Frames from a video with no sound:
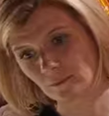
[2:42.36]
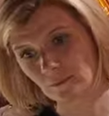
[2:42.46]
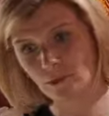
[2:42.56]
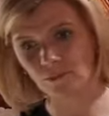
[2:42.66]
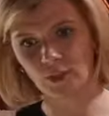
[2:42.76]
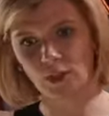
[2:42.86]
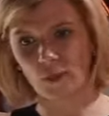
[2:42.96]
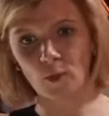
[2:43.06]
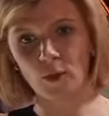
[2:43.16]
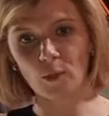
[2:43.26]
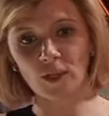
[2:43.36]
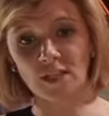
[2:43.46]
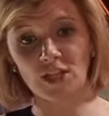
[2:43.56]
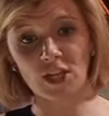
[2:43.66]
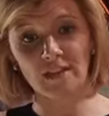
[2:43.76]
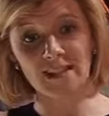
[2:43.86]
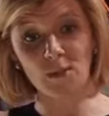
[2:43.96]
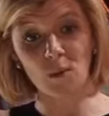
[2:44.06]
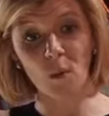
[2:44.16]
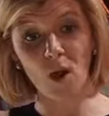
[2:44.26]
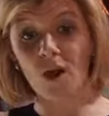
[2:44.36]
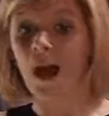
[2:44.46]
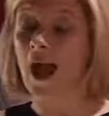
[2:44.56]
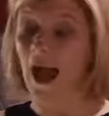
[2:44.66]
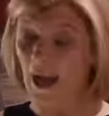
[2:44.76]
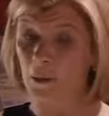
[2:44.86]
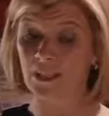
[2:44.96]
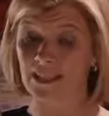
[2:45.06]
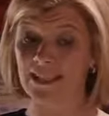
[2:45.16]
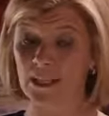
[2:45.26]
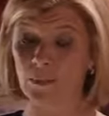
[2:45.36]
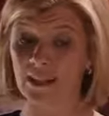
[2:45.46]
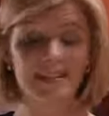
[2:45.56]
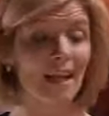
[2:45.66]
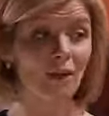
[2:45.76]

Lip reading: Well, you were the one who wanted to turn this into a war. I wanted to deal with this like